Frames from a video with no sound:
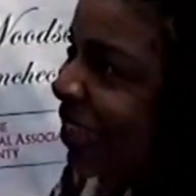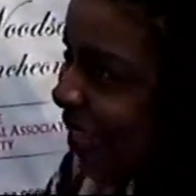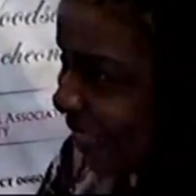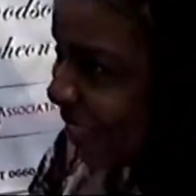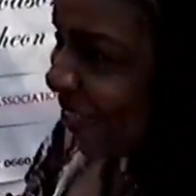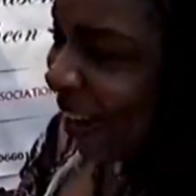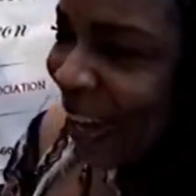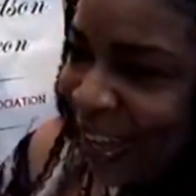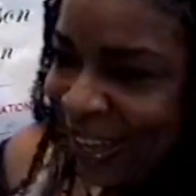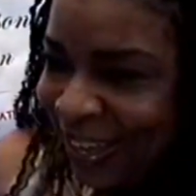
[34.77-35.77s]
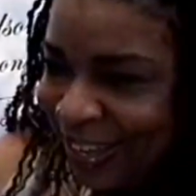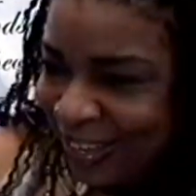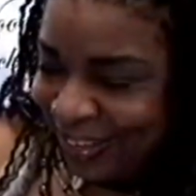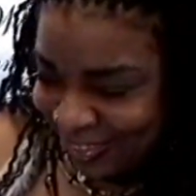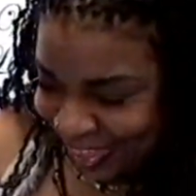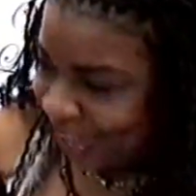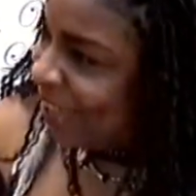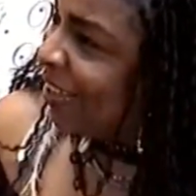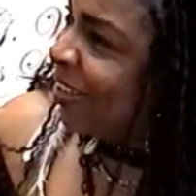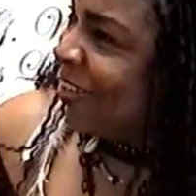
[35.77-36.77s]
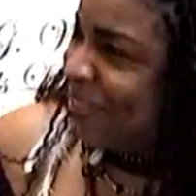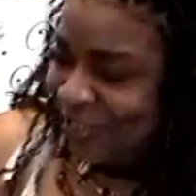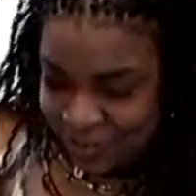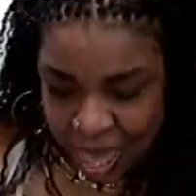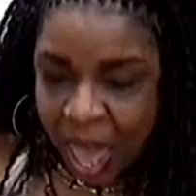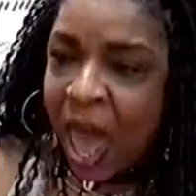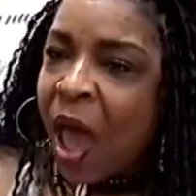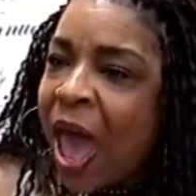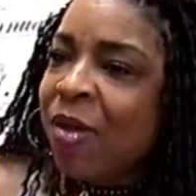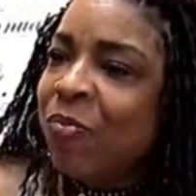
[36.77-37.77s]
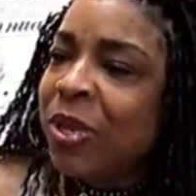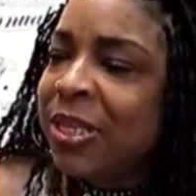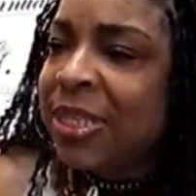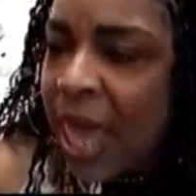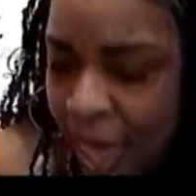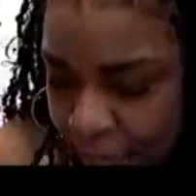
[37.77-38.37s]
That's nice. Thank you. I wanted to